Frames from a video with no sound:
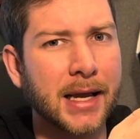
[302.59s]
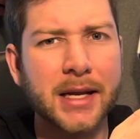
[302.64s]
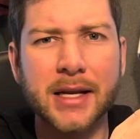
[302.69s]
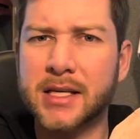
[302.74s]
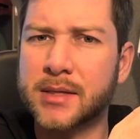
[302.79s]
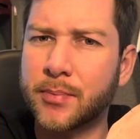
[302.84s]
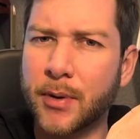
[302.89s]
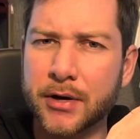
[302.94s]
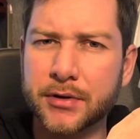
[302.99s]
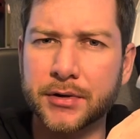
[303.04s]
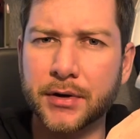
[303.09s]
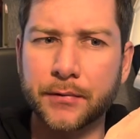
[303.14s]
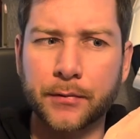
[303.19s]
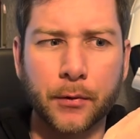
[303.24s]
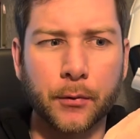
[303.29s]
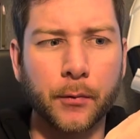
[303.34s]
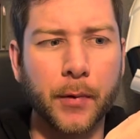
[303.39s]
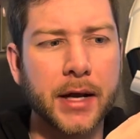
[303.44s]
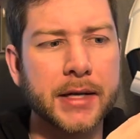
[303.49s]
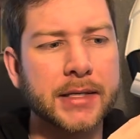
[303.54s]
especially
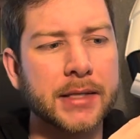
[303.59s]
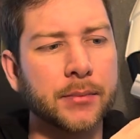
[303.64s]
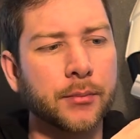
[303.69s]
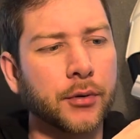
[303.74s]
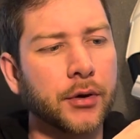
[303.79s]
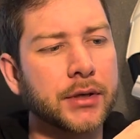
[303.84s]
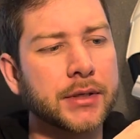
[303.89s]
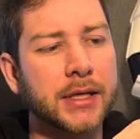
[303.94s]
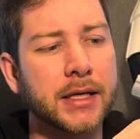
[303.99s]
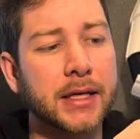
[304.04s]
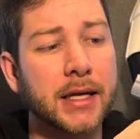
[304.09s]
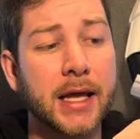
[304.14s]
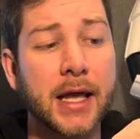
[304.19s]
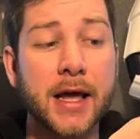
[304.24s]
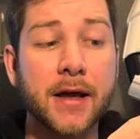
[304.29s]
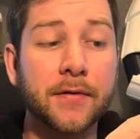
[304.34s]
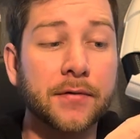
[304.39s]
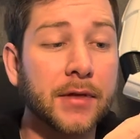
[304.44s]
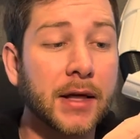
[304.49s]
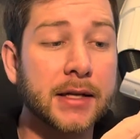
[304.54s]
for resin printing,
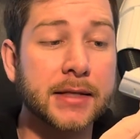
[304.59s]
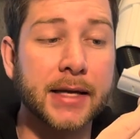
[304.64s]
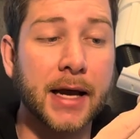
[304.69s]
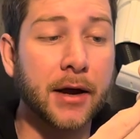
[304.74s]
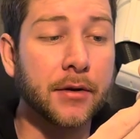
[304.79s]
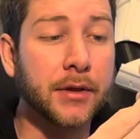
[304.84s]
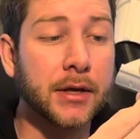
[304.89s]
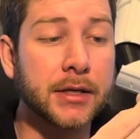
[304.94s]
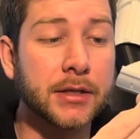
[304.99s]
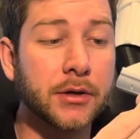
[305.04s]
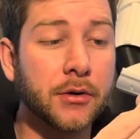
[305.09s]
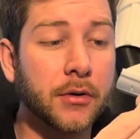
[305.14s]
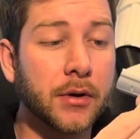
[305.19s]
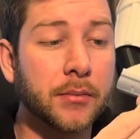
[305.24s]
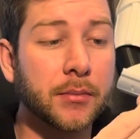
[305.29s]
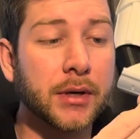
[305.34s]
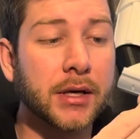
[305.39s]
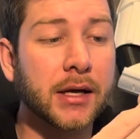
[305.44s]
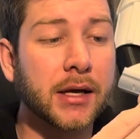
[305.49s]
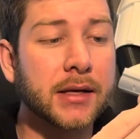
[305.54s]
if that's how they do
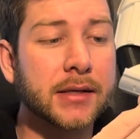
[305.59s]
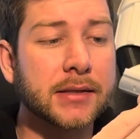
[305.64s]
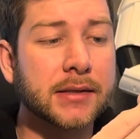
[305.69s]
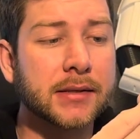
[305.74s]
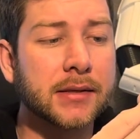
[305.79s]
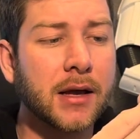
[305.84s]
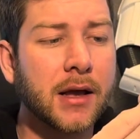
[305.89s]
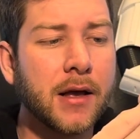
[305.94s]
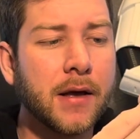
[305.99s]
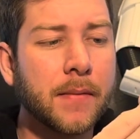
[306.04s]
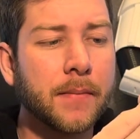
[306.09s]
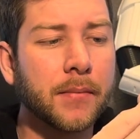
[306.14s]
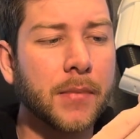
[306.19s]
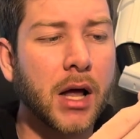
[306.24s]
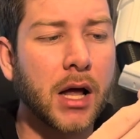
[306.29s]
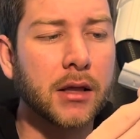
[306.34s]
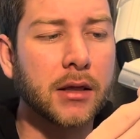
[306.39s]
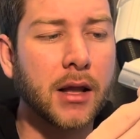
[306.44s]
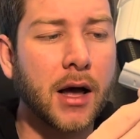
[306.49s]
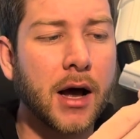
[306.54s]
it, because
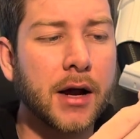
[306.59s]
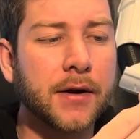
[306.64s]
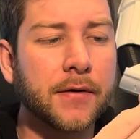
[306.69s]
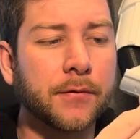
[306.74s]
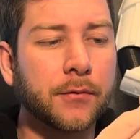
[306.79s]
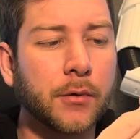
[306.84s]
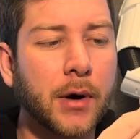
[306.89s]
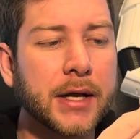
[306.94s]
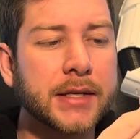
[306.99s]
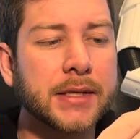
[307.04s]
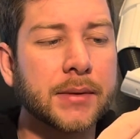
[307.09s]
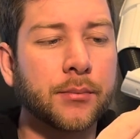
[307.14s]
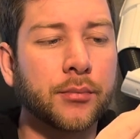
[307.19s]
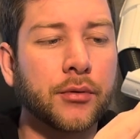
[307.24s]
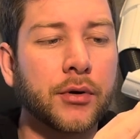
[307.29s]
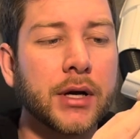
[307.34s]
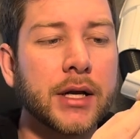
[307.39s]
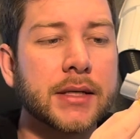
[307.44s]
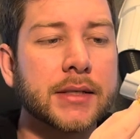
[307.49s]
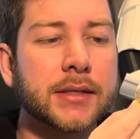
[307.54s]
a lot of resin
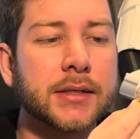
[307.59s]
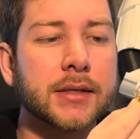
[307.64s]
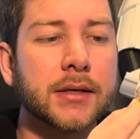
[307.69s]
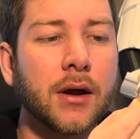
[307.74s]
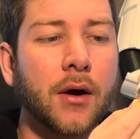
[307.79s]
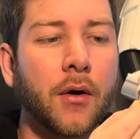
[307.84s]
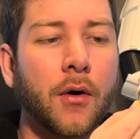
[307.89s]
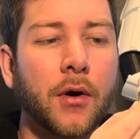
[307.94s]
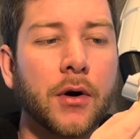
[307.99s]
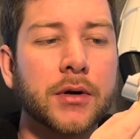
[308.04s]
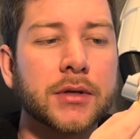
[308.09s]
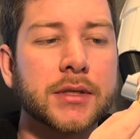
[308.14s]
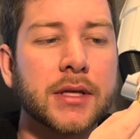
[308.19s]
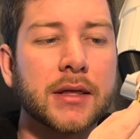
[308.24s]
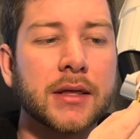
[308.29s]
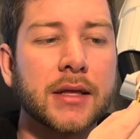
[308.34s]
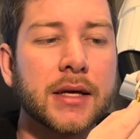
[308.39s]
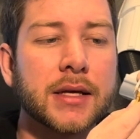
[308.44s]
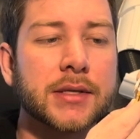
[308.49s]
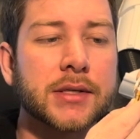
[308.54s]
prints aren't
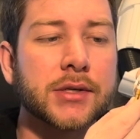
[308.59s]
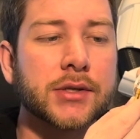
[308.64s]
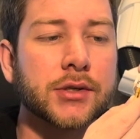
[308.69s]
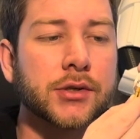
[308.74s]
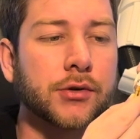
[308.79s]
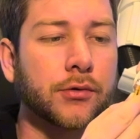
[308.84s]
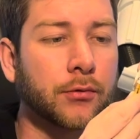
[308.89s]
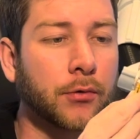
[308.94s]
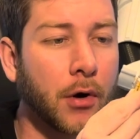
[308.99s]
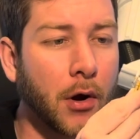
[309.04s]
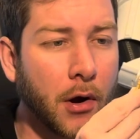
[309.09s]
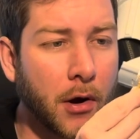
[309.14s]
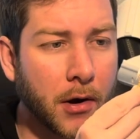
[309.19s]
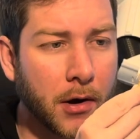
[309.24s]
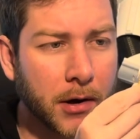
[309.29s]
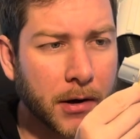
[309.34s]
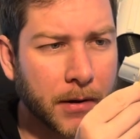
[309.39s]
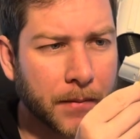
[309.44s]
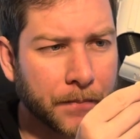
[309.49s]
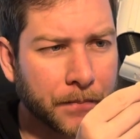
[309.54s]
this
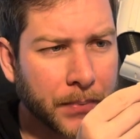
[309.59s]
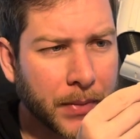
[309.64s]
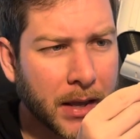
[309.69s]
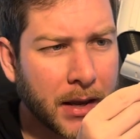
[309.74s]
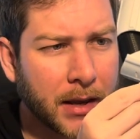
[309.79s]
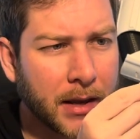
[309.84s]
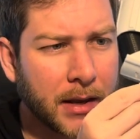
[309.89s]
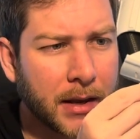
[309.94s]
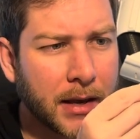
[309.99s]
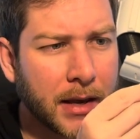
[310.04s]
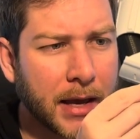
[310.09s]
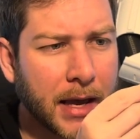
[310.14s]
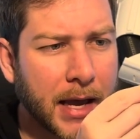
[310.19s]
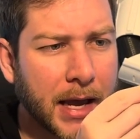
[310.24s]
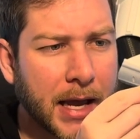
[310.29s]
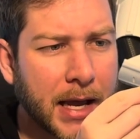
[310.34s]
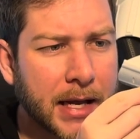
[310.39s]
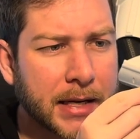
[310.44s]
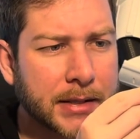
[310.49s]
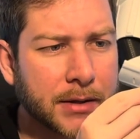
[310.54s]
strong
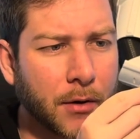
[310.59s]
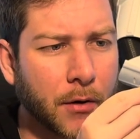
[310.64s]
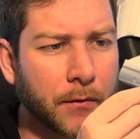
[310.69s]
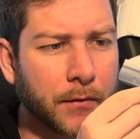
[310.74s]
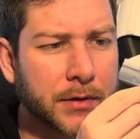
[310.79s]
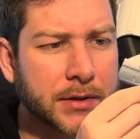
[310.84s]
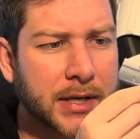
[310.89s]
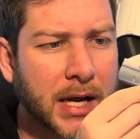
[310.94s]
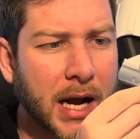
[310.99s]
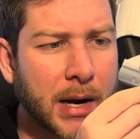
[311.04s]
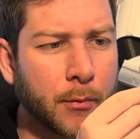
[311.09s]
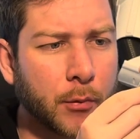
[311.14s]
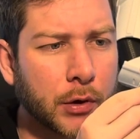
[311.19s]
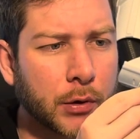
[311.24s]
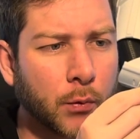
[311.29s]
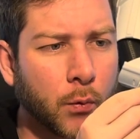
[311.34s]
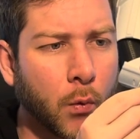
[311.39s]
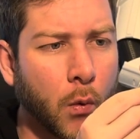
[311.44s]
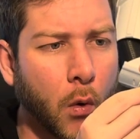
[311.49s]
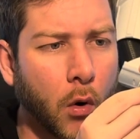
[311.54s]
and over time
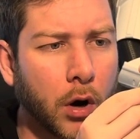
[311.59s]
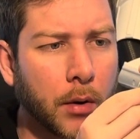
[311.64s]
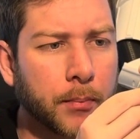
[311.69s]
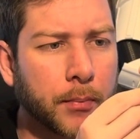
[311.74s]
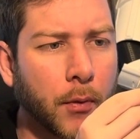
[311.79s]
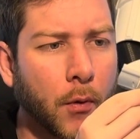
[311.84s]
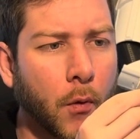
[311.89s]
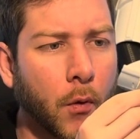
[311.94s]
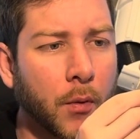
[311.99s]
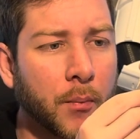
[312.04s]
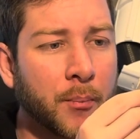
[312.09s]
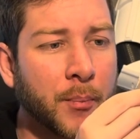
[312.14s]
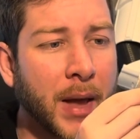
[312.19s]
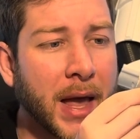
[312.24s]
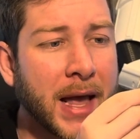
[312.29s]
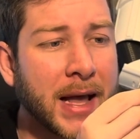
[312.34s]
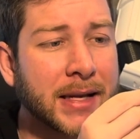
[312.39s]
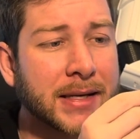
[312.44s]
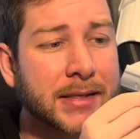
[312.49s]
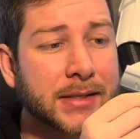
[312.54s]
would warp or
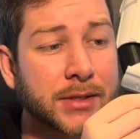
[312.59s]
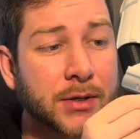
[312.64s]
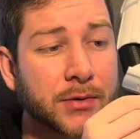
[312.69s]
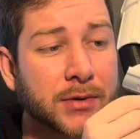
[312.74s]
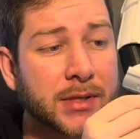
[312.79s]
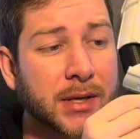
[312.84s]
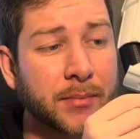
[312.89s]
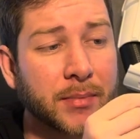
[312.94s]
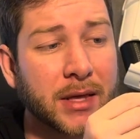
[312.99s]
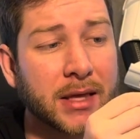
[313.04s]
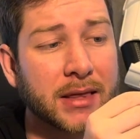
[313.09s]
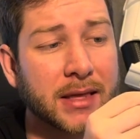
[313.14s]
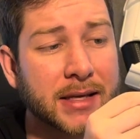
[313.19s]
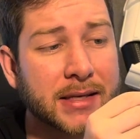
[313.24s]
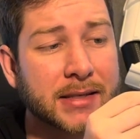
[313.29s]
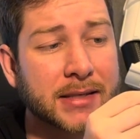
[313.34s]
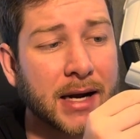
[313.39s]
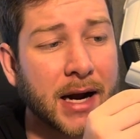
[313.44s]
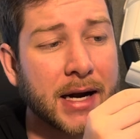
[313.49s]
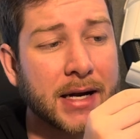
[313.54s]
bend. So something
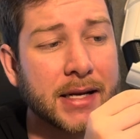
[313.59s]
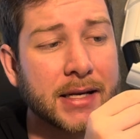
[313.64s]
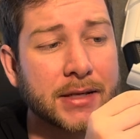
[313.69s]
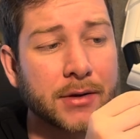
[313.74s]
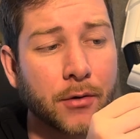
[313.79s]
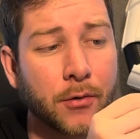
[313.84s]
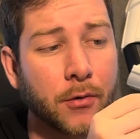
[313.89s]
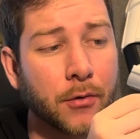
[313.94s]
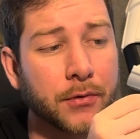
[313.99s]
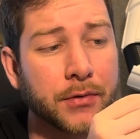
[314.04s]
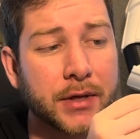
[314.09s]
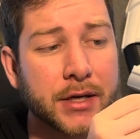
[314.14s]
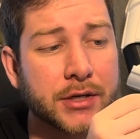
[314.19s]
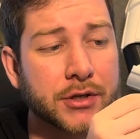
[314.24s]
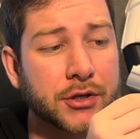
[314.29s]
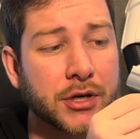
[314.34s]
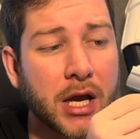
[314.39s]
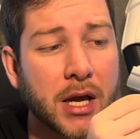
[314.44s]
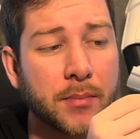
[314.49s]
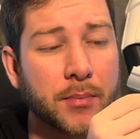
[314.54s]
this tiny to hold this
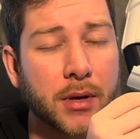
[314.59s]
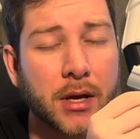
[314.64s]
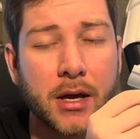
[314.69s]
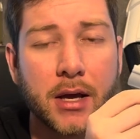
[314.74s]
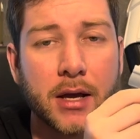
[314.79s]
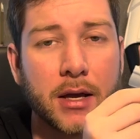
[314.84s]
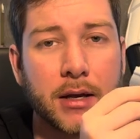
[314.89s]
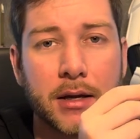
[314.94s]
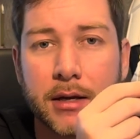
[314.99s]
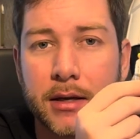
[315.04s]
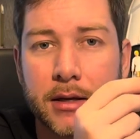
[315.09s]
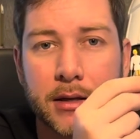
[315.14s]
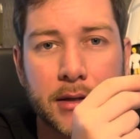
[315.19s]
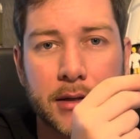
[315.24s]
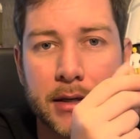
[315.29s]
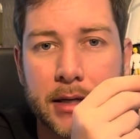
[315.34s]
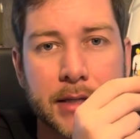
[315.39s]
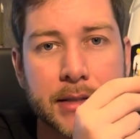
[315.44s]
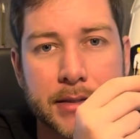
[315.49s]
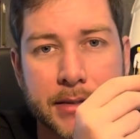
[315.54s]
shape,
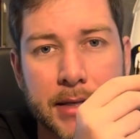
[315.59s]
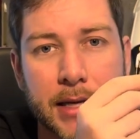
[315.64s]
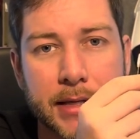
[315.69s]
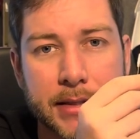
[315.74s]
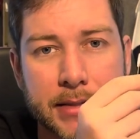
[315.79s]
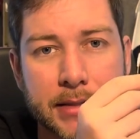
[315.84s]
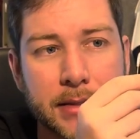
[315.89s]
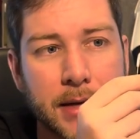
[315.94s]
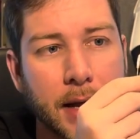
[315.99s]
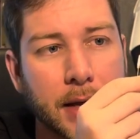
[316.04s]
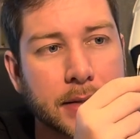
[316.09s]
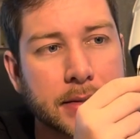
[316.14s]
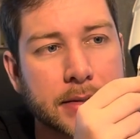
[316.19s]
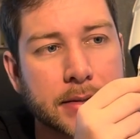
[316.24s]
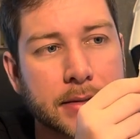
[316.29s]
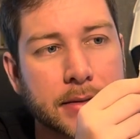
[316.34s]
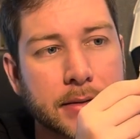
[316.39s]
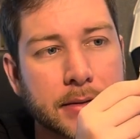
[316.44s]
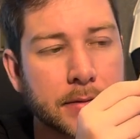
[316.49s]
it's nuts.